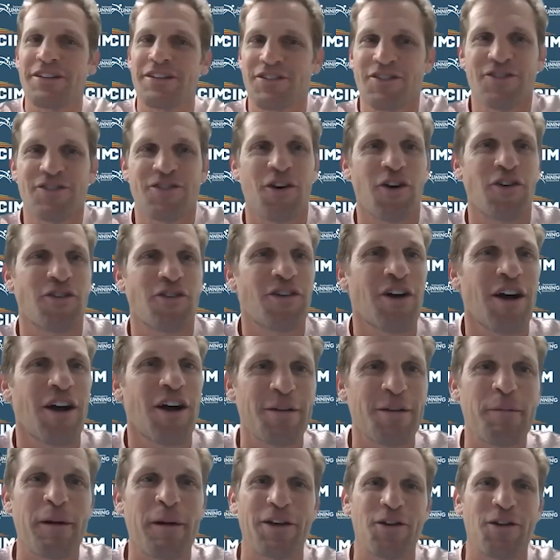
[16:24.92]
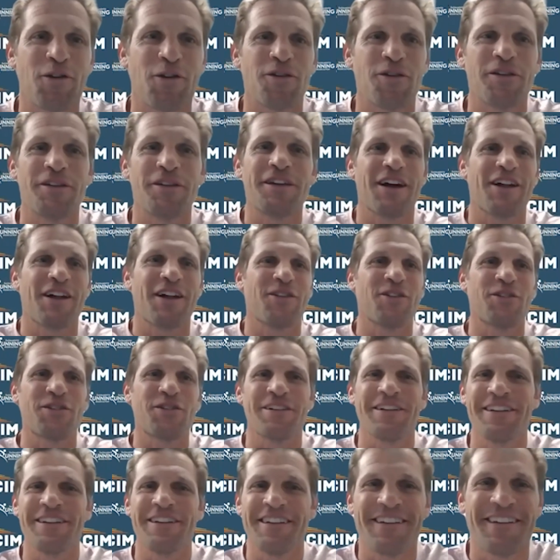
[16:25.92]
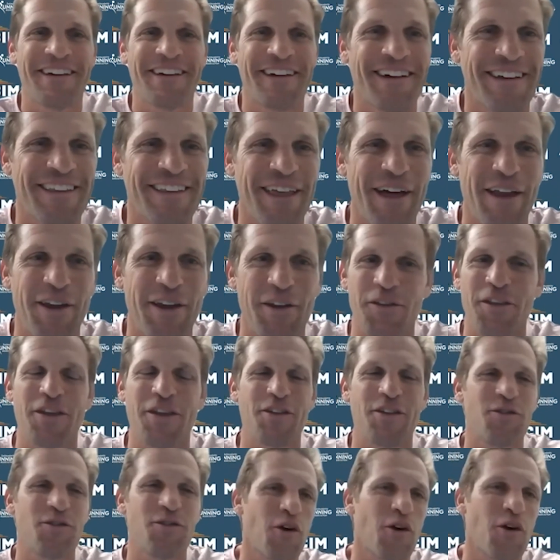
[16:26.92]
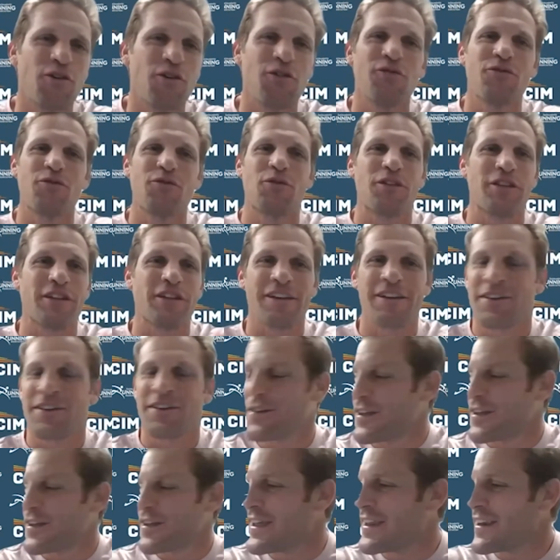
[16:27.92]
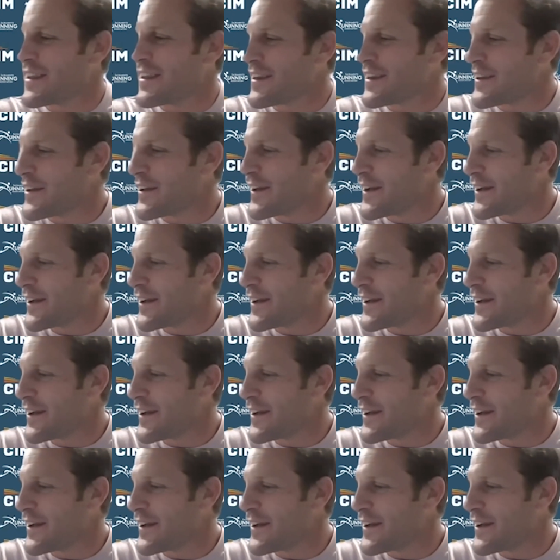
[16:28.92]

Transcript: get to start talking about urine color, and that you've really hit it.